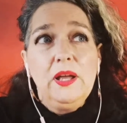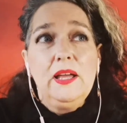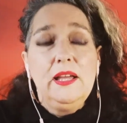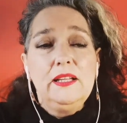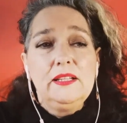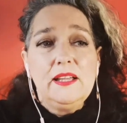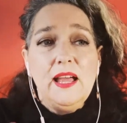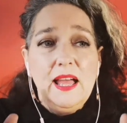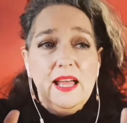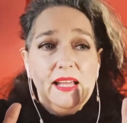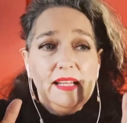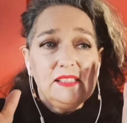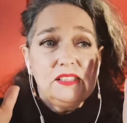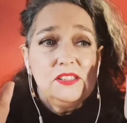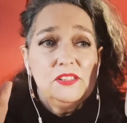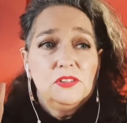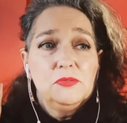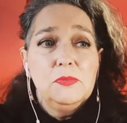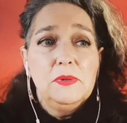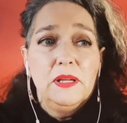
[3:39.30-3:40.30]
It has
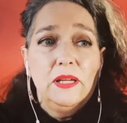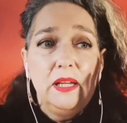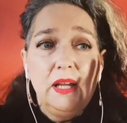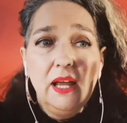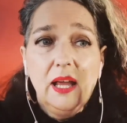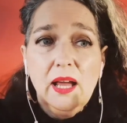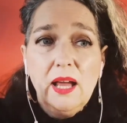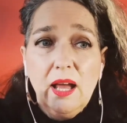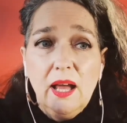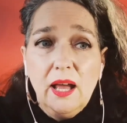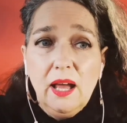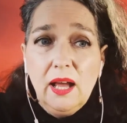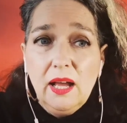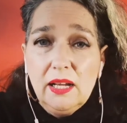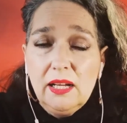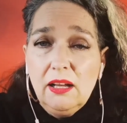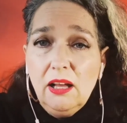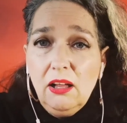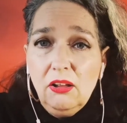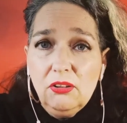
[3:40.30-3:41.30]
to be
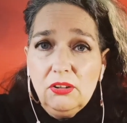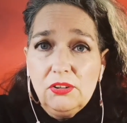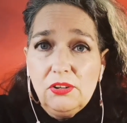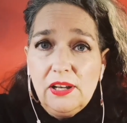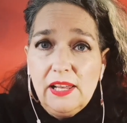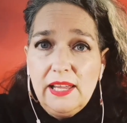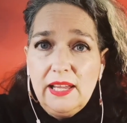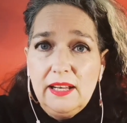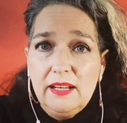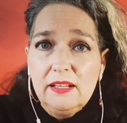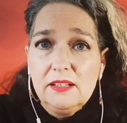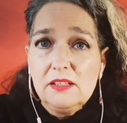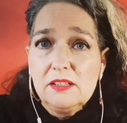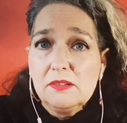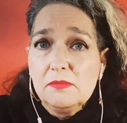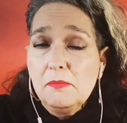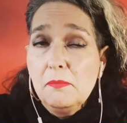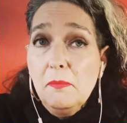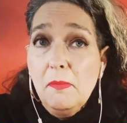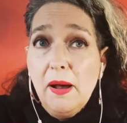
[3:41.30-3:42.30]
calculated
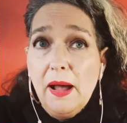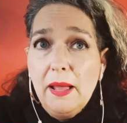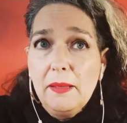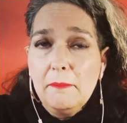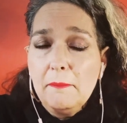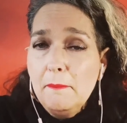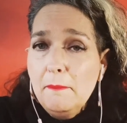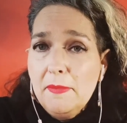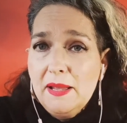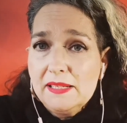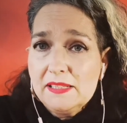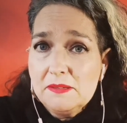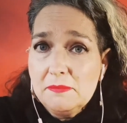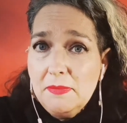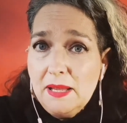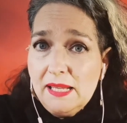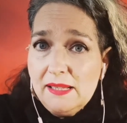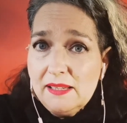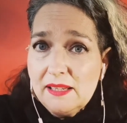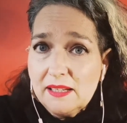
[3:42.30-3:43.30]
by
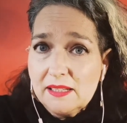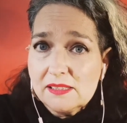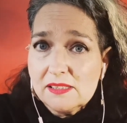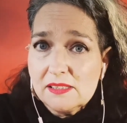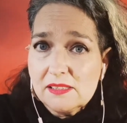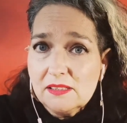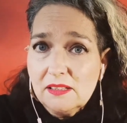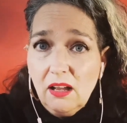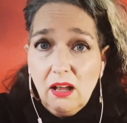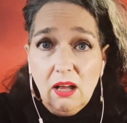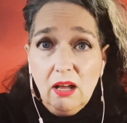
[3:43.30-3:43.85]
mathematics.